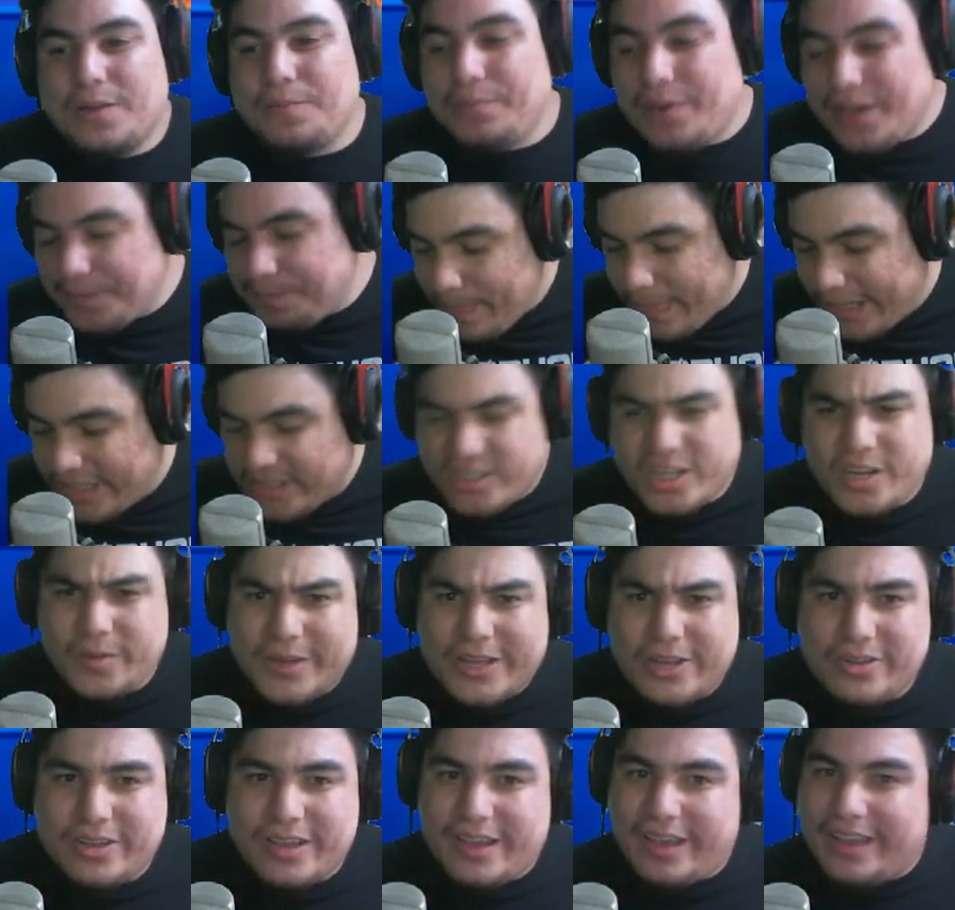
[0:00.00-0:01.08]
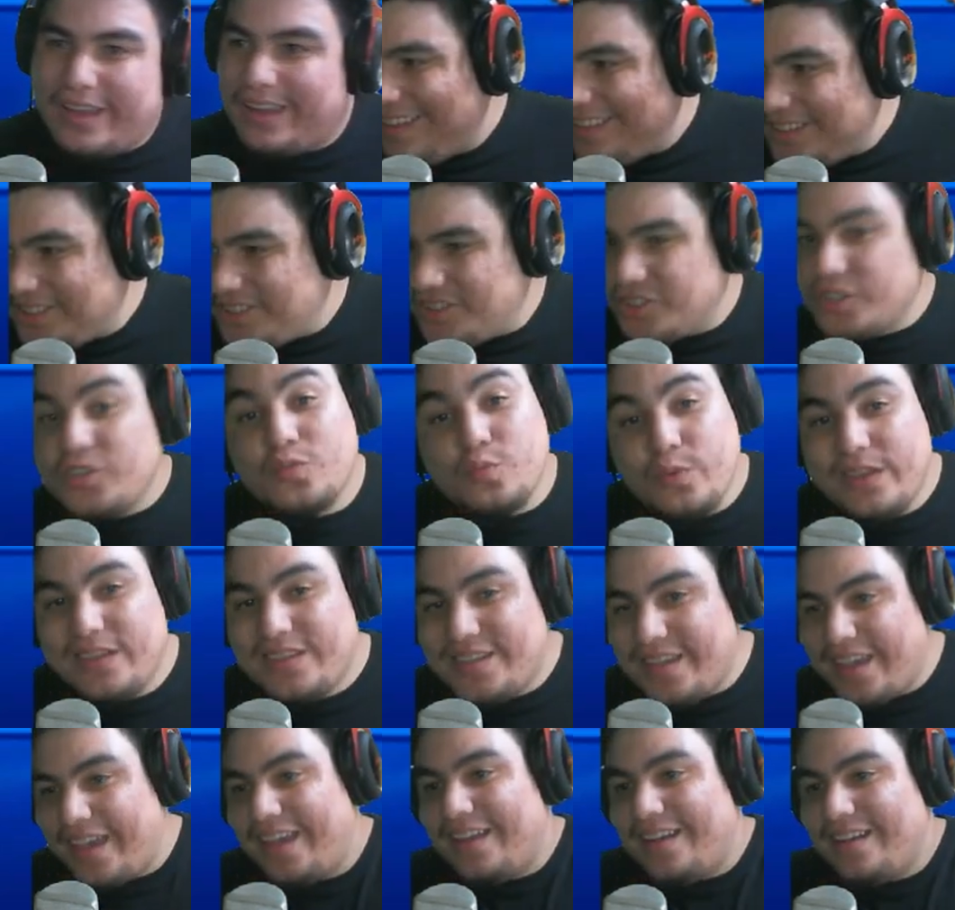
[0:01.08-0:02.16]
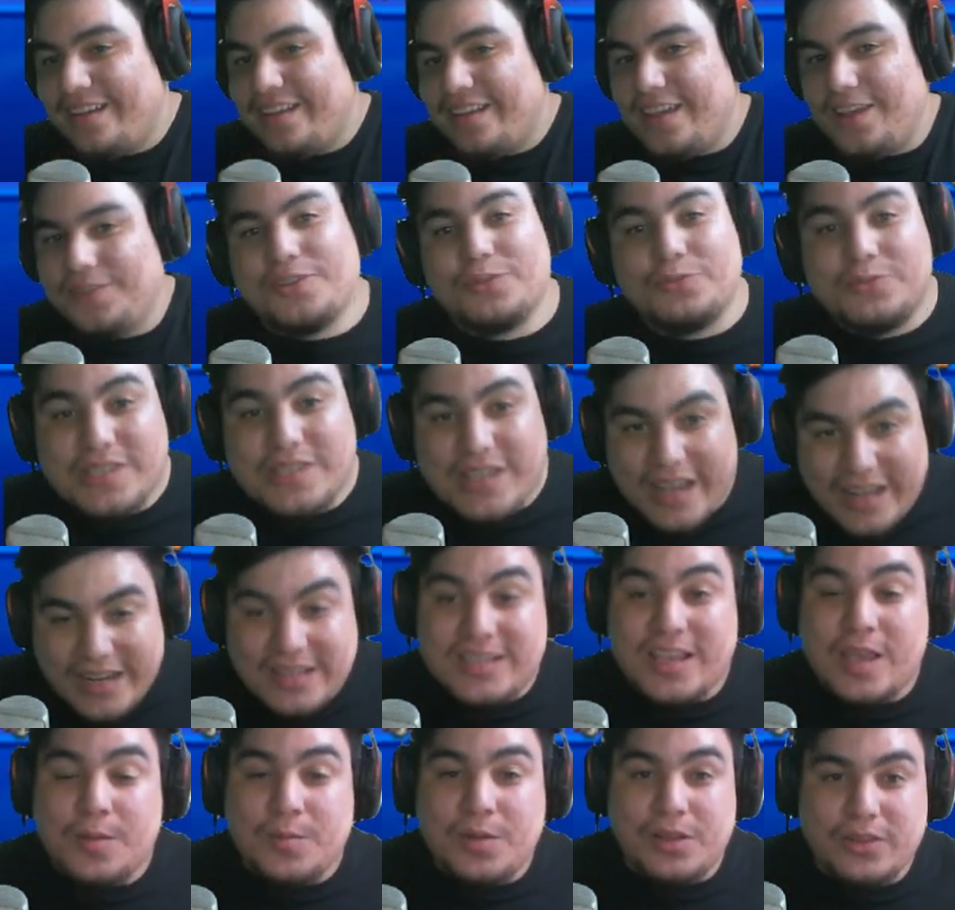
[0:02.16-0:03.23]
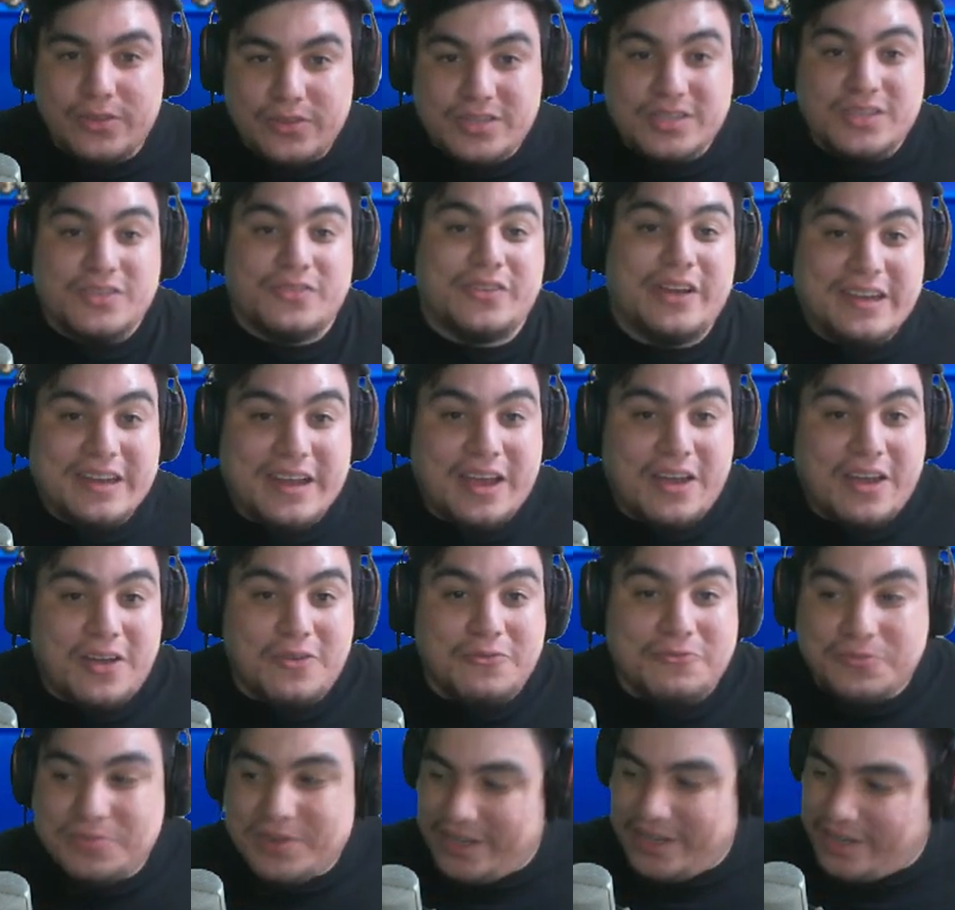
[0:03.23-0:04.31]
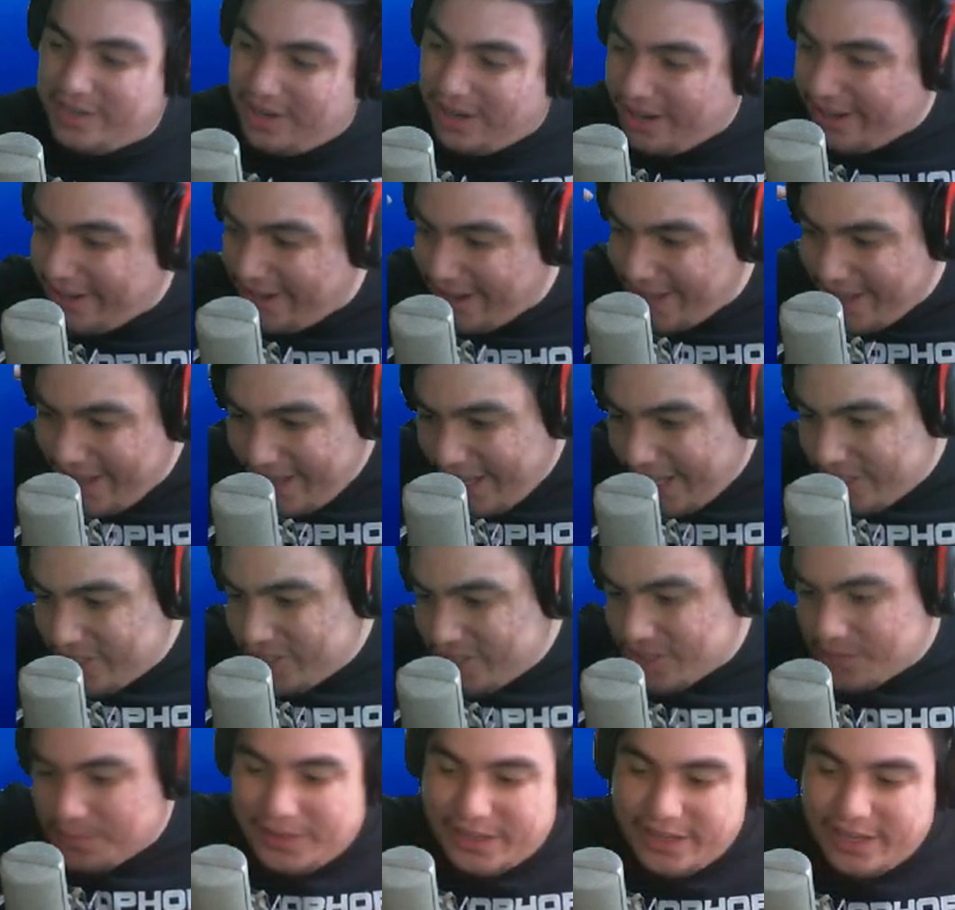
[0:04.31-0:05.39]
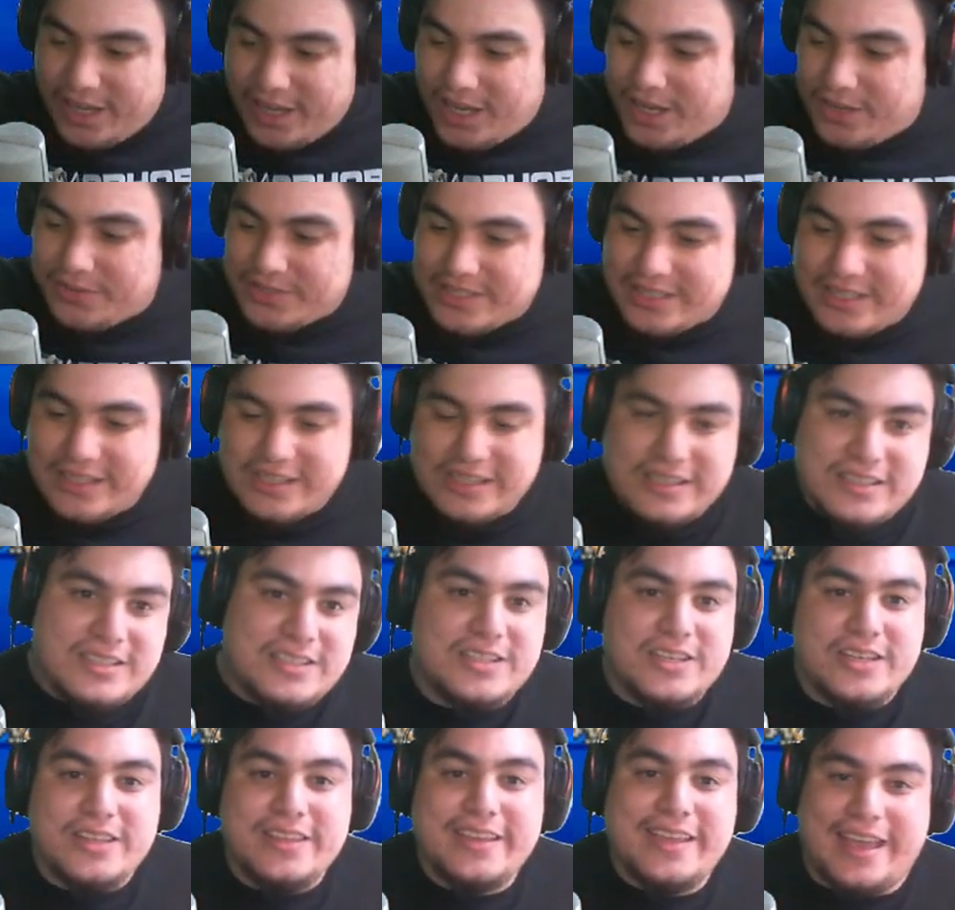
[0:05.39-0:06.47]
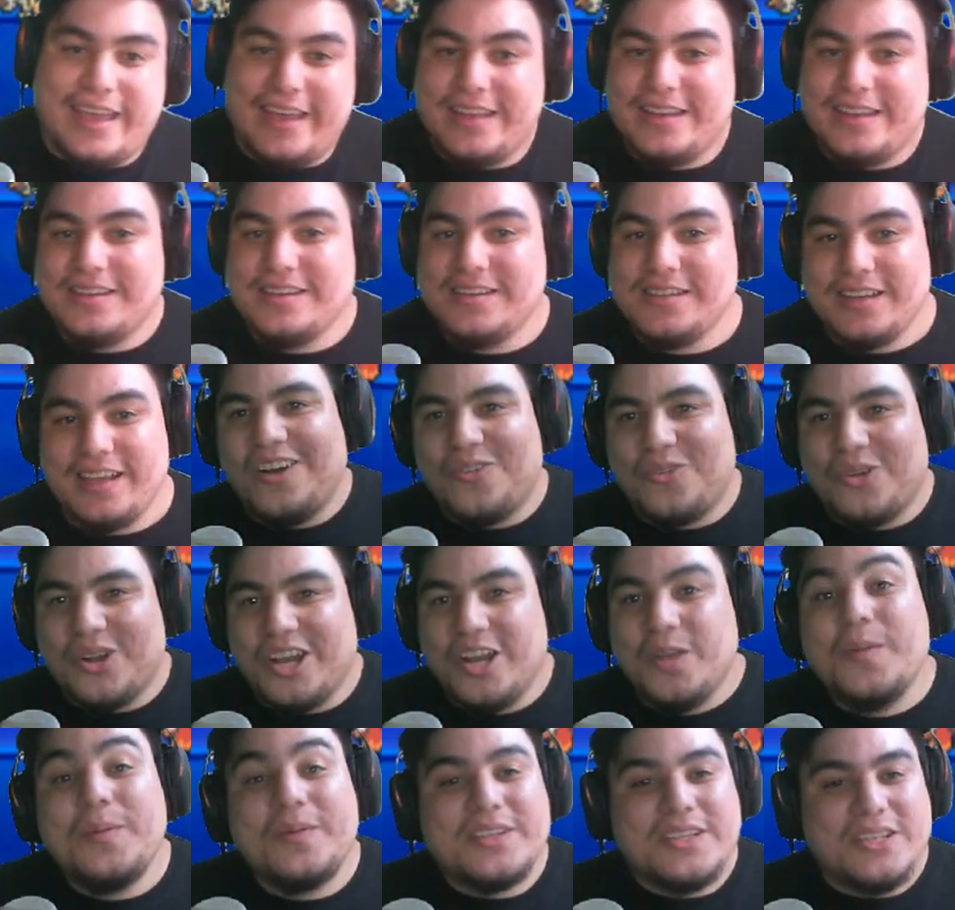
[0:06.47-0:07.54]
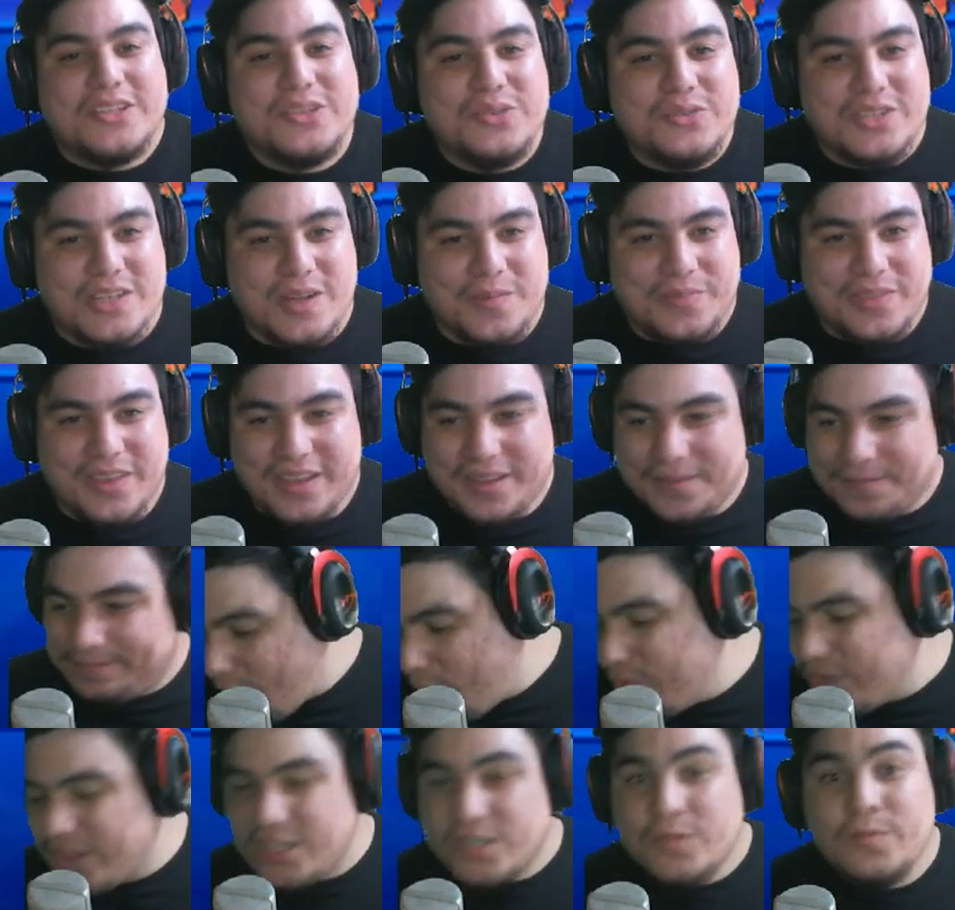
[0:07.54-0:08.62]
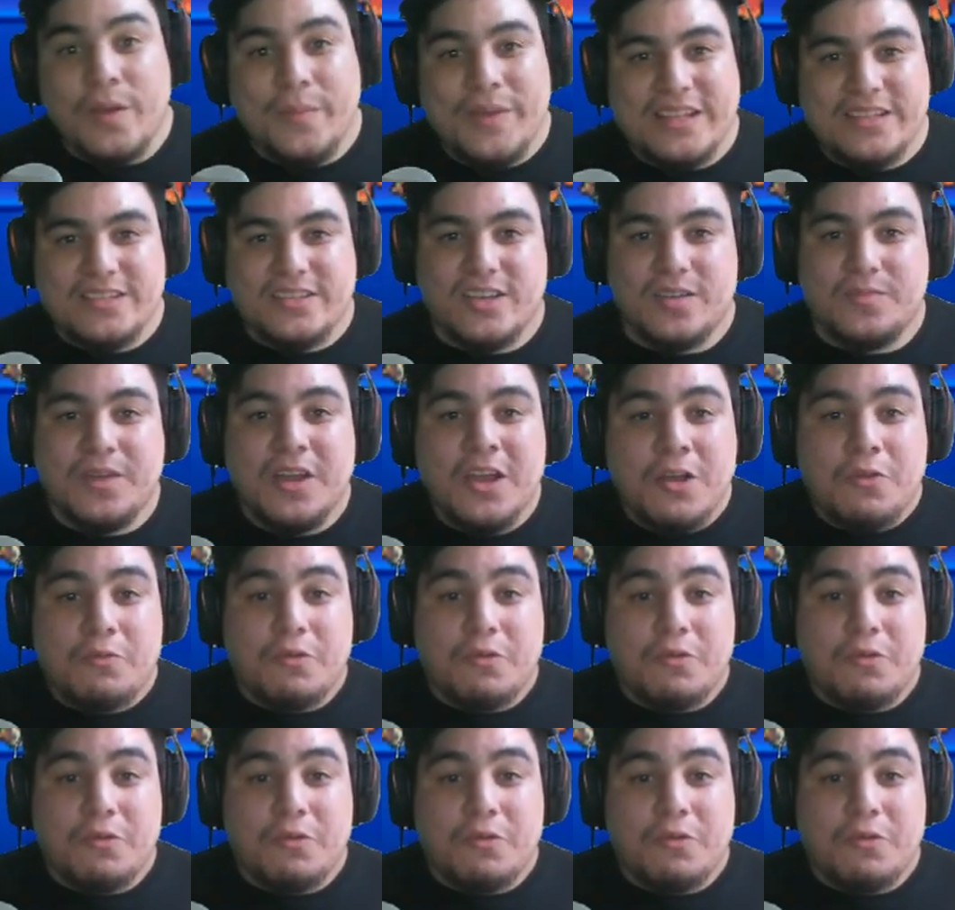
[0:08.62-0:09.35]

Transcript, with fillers: But it's going to be okay. This is just week 10. If there was any time to lose, it's right now. From here on, it's just playoffs into the end. We're going to be able to do something with this momentum.